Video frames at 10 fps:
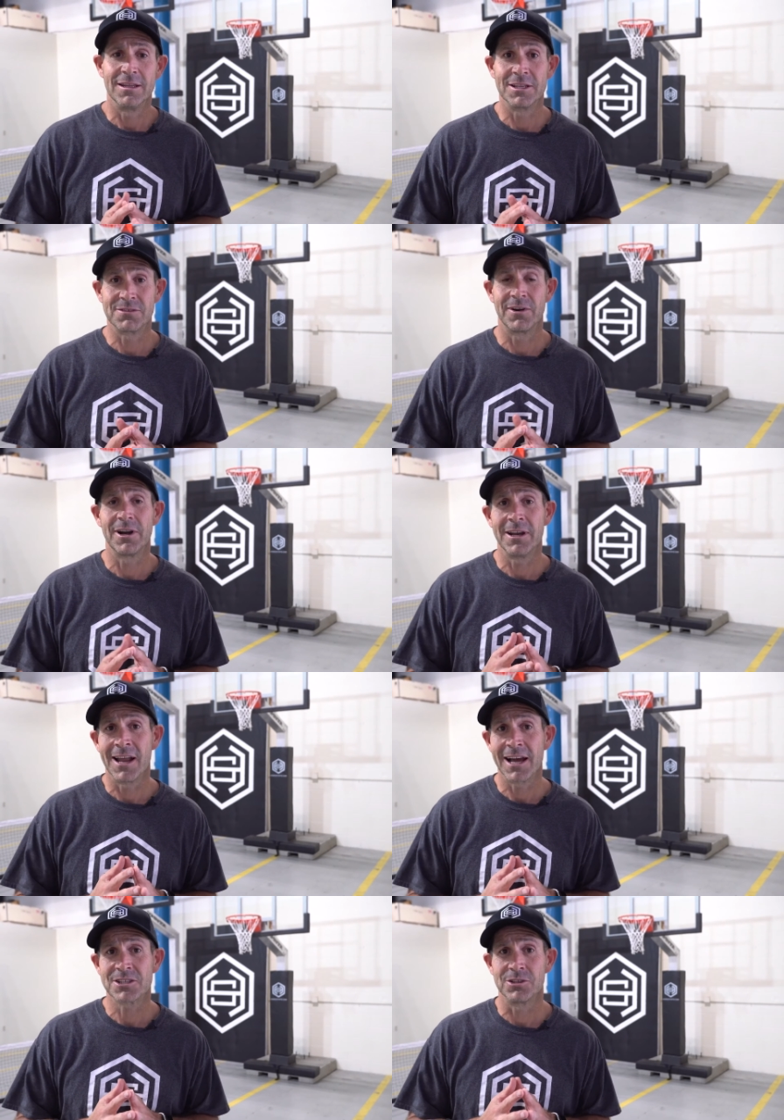It's very
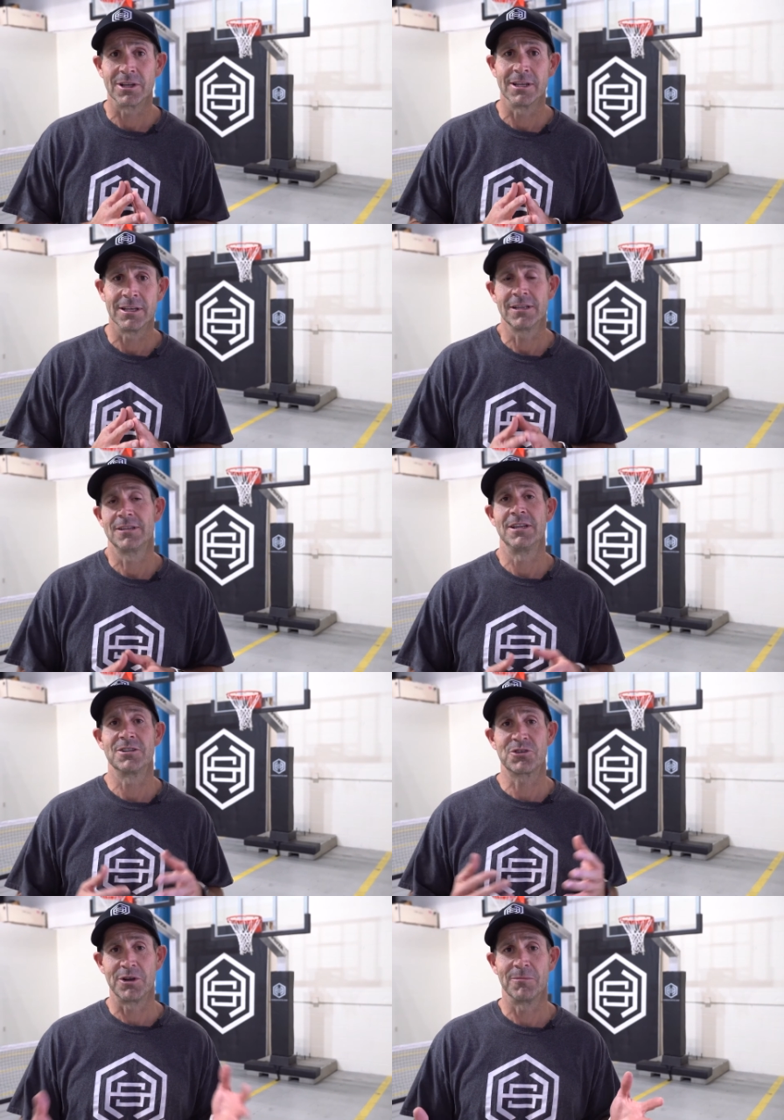nice looking
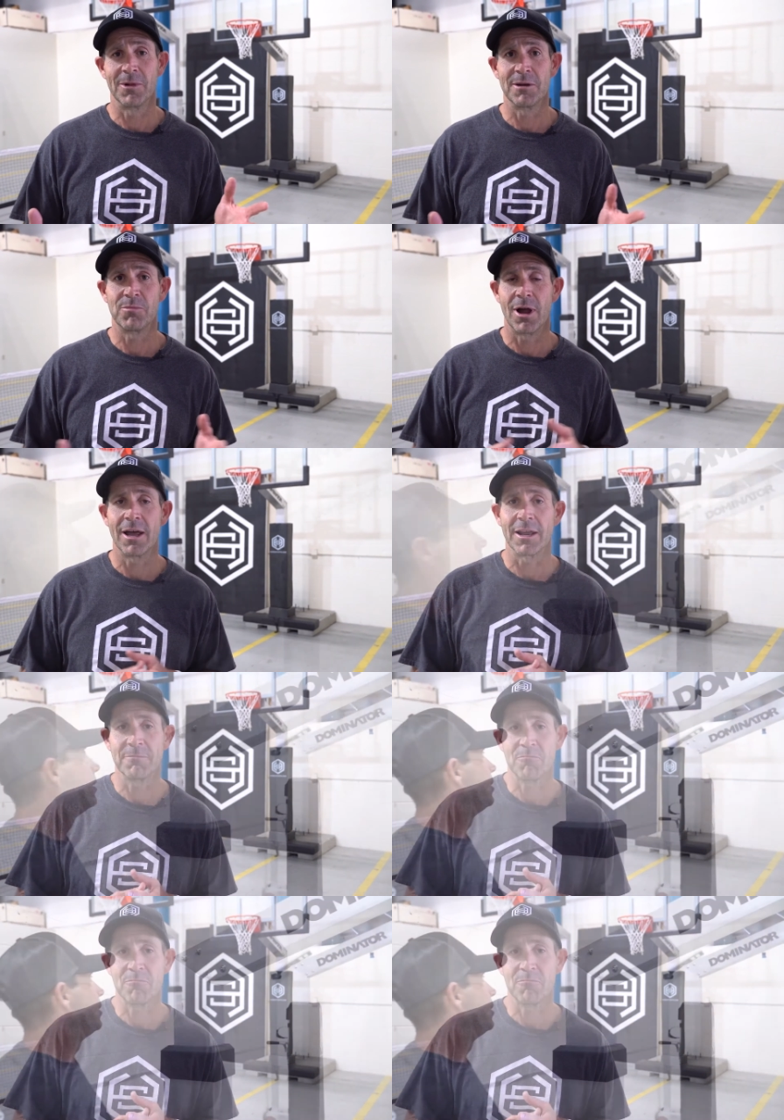and streamlined product.